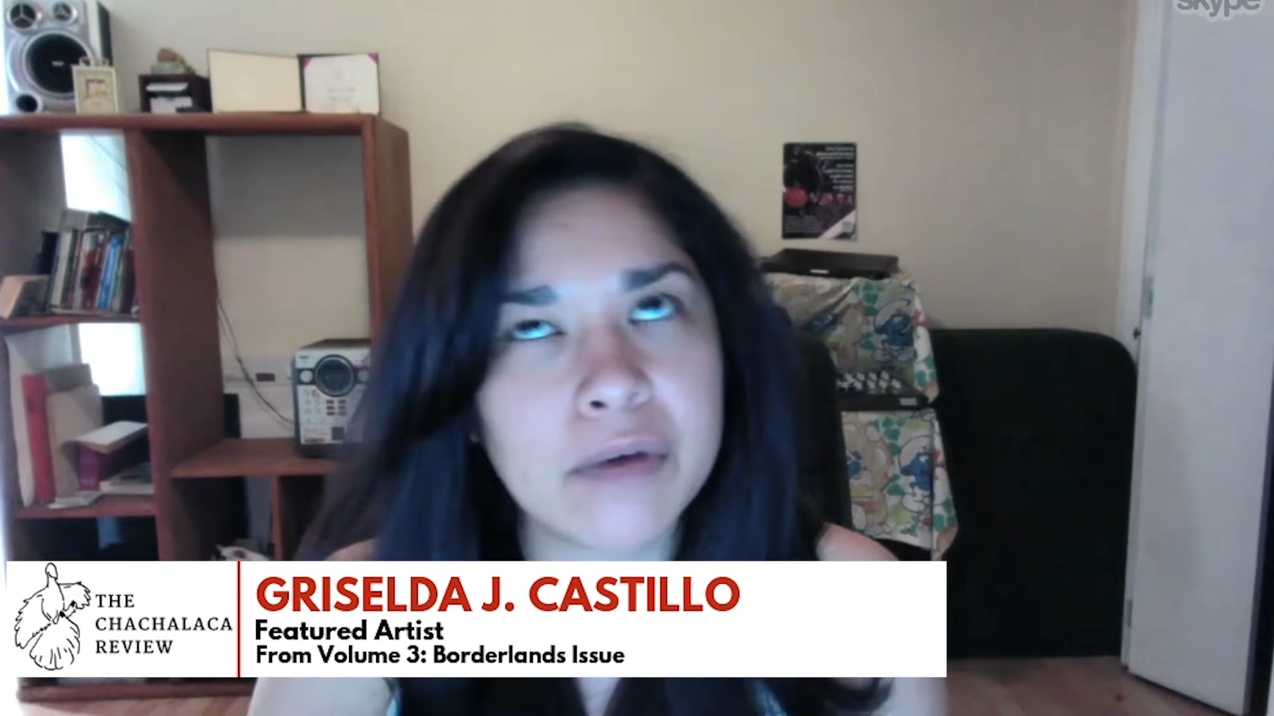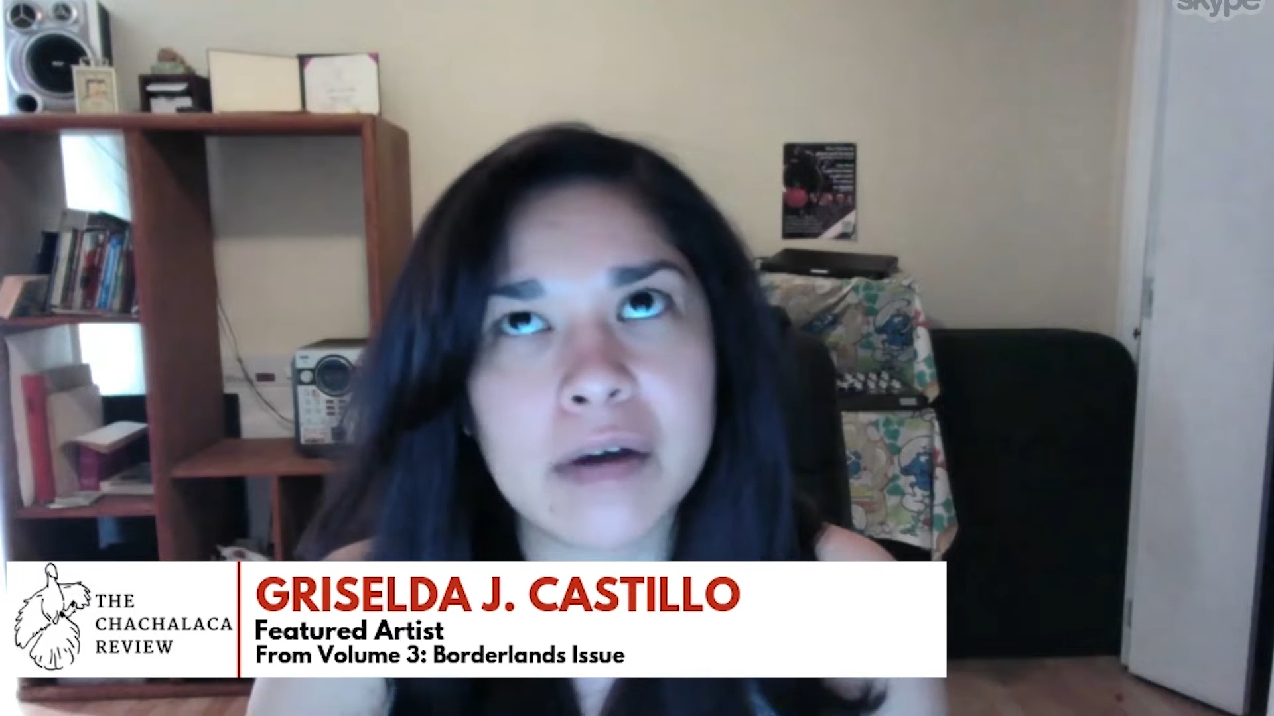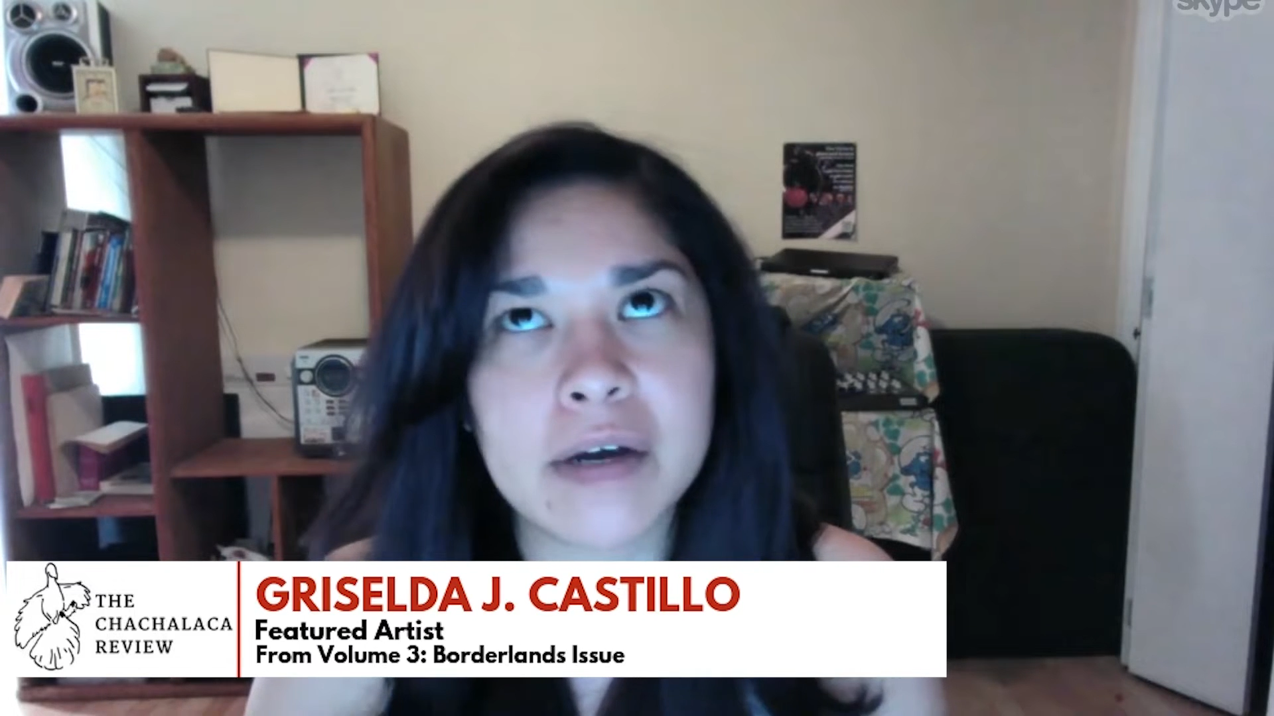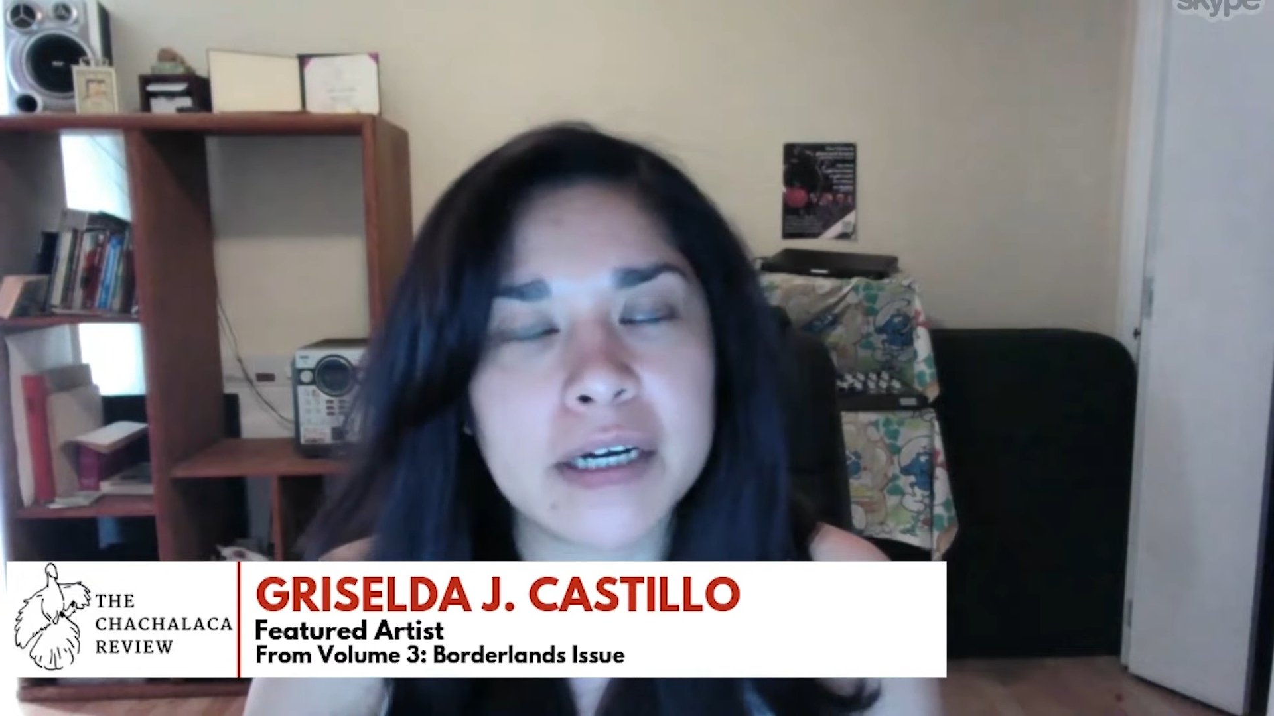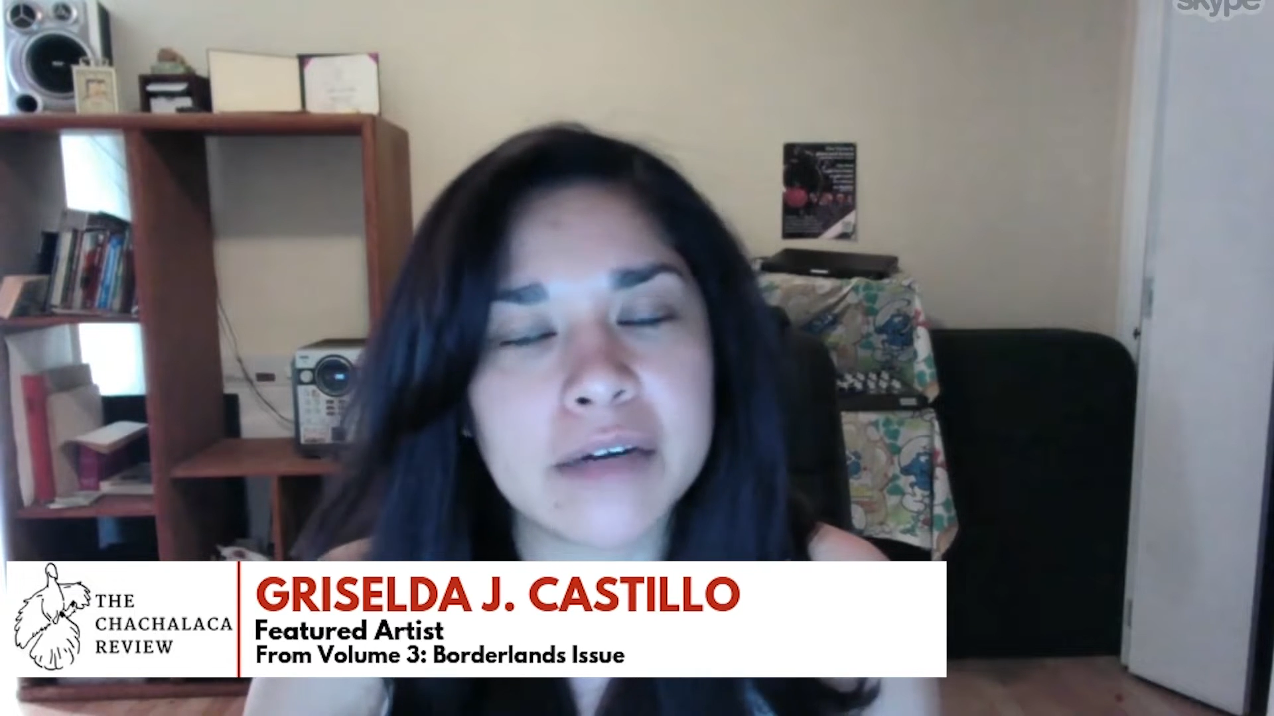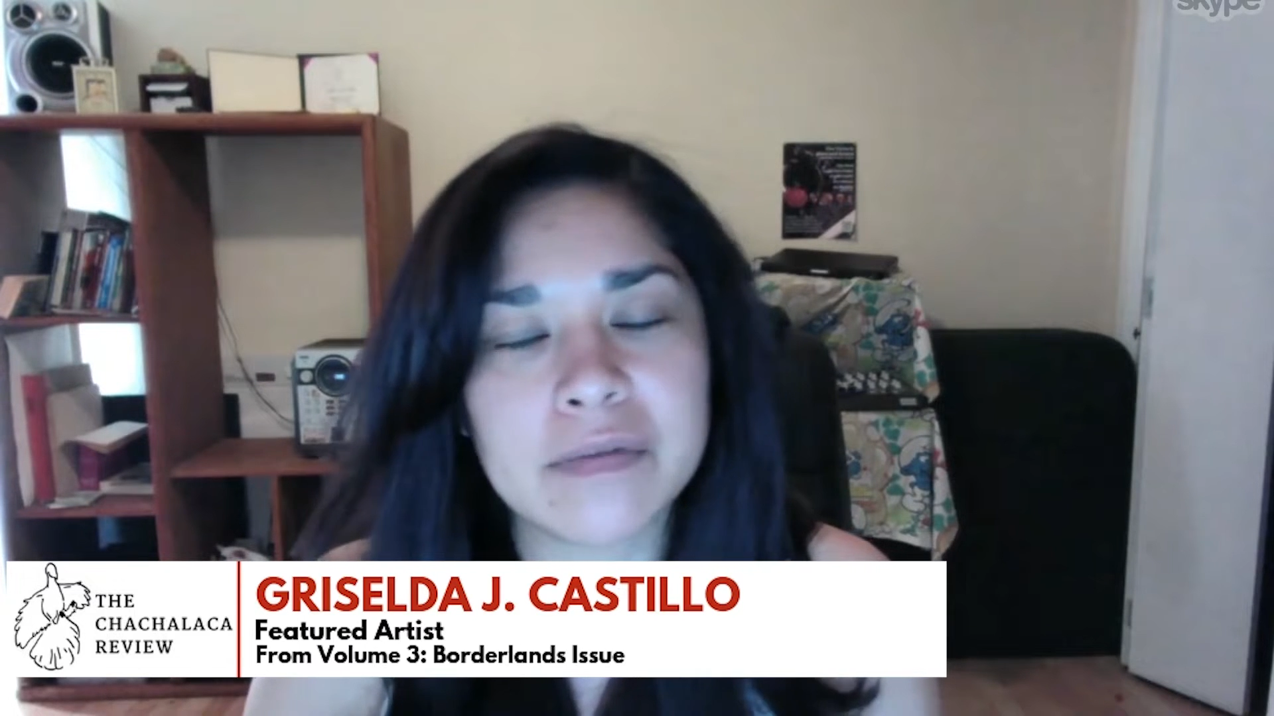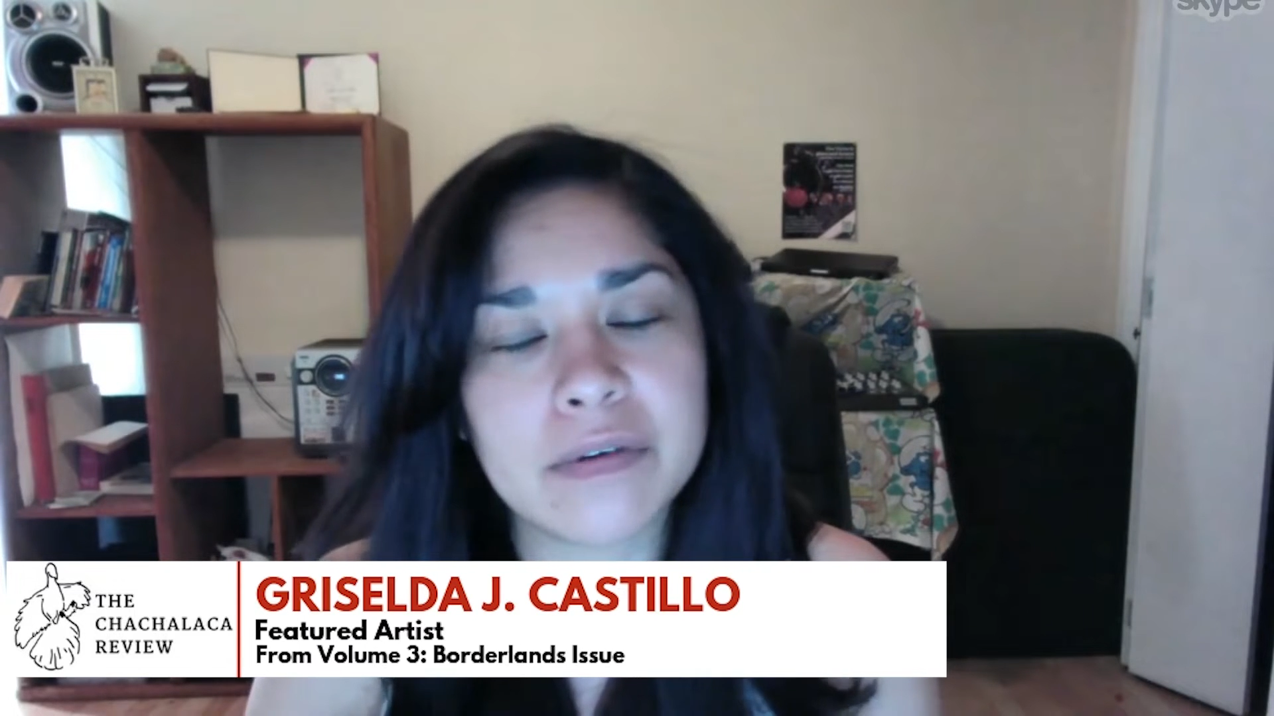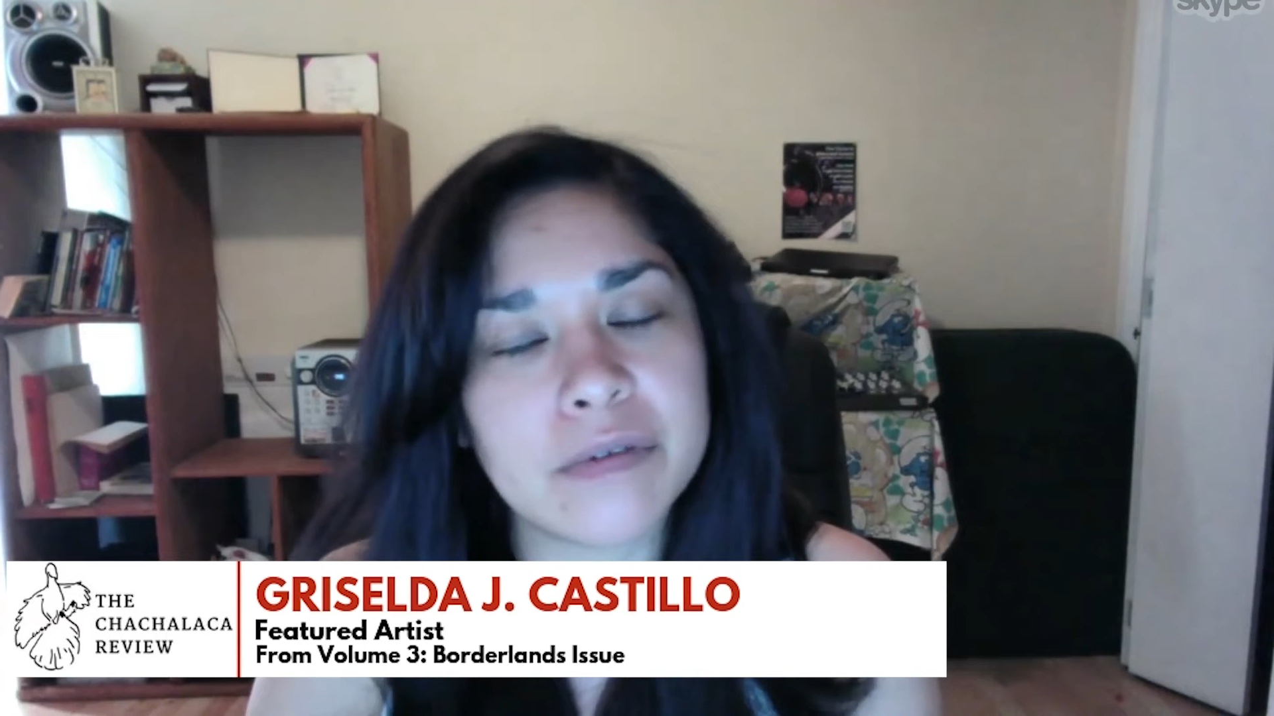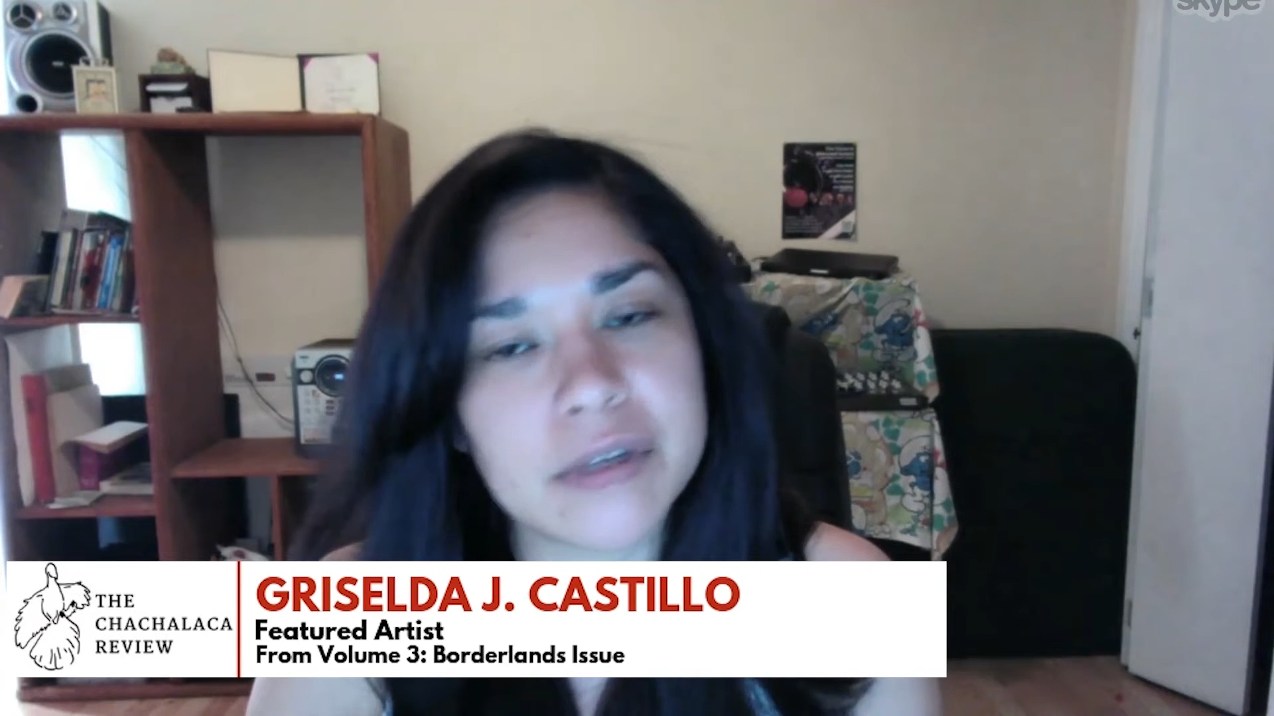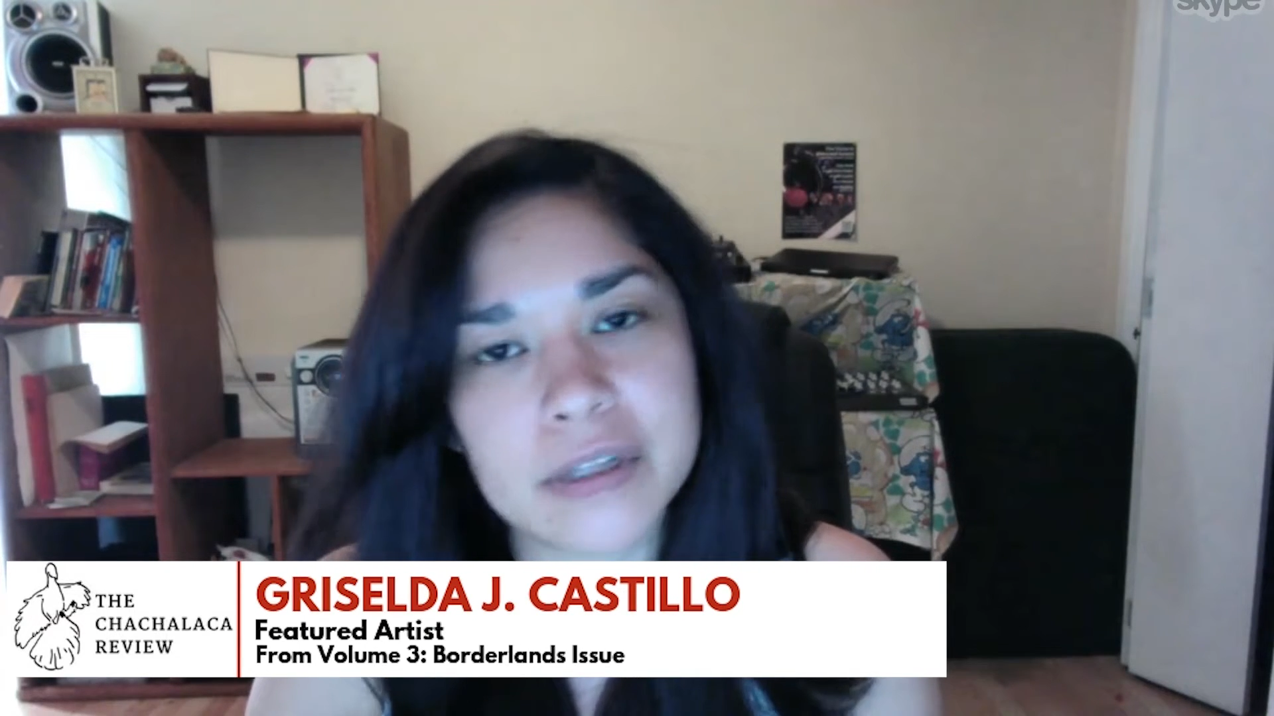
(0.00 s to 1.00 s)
wow, I never really